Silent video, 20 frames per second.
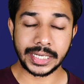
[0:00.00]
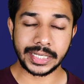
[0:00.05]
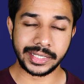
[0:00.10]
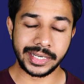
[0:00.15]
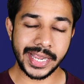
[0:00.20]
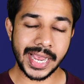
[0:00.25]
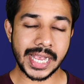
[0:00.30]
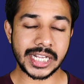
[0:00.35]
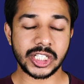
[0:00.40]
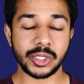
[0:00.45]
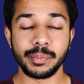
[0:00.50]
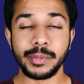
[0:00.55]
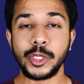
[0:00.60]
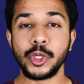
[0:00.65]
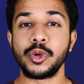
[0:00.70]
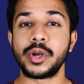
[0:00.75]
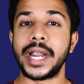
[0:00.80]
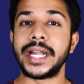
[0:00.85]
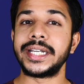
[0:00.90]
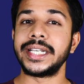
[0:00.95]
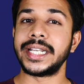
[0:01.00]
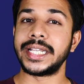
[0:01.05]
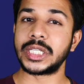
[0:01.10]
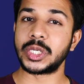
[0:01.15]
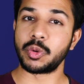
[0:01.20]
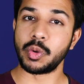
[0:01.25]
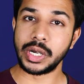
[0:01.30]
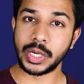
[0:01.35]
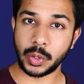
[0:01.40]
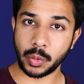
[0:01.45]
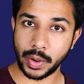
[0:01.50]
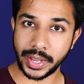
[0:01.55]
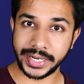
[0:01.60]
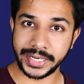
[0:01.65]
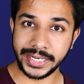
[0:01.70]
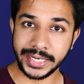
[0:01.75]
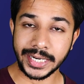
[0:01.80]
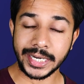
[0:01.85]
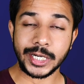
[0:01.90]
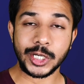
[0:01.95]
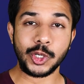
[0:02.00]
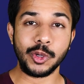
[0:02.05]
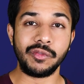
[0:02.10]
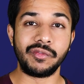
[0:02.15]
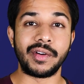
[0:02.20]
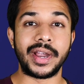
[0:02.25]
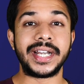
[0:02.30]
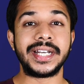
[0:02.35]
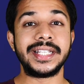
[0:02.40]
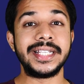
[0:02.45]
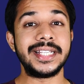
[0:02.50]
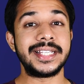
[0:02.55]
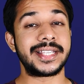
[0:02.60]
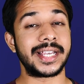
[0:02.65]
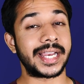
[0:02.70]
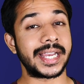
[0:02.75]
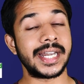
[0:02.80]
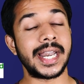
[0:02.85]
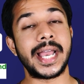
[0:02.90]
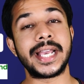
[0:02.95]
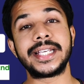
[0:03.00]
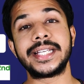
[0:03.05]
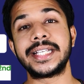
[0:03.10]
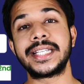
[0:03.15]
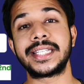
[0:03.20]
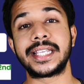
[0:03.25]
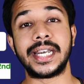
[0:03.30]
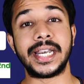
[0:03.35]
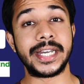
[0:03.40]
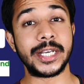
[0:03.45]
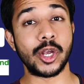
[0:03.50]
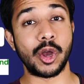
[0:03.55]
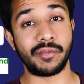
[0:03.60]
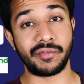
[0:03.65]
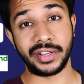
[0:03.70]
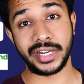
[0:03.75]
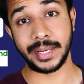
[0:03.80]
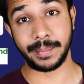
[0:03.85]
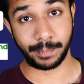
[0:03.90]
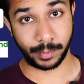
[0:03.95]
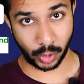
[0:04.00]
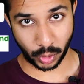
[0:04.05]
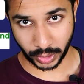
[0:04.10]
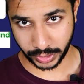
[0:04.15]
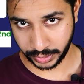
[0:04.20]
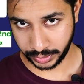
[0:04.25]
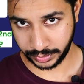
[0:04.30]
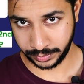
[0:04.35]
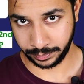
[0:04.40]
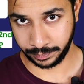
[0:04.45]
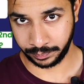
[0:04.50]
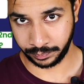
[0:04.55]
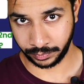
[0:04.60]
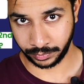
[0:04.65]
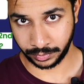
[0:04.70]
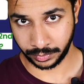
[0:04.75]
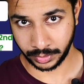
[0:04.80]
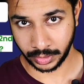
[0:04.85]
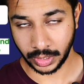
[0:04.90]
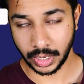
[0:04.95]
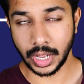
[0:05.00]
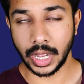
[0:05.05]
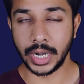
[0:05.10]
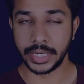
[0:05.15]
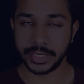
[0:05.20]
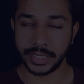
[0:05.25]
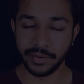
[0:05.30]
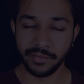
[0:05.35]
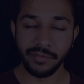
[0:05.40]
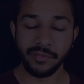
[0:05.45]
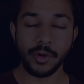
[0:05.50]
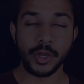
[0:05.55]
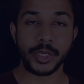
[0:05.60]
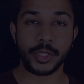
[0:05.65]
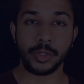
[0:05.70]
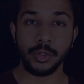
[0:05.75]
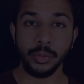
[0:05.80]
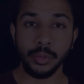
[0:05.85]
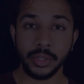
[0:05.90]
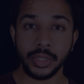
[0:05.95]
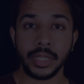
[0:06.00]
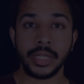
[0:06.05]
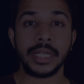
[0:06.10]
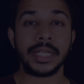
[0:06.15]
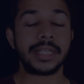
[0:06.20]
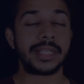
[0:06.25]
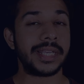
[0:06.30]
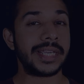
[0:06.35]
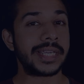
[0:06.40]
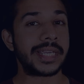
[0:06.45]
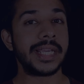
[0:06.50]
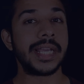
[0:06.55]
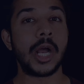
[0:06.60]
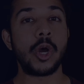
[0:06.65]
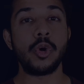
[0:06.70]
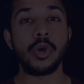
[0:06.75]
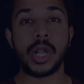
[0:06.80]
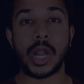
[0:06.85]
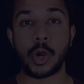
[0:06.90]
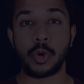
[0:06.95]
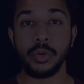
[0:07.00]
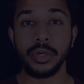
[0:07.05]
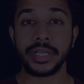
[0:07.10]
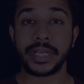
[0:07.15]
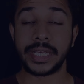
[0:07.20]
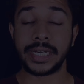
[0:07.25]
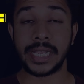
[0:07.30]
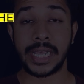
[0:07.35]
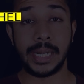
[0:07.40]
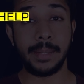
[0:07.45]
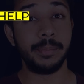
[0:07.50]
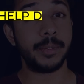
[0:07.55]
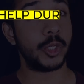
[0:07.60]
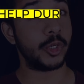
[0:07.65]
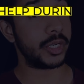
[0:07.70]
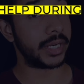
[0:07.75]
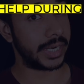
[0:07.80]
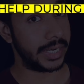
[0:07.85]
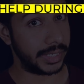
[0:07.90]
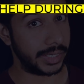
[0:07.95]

They asked me to write an SQL query to find the second highest salary of an employee. A tip for you, thinking out loud can help during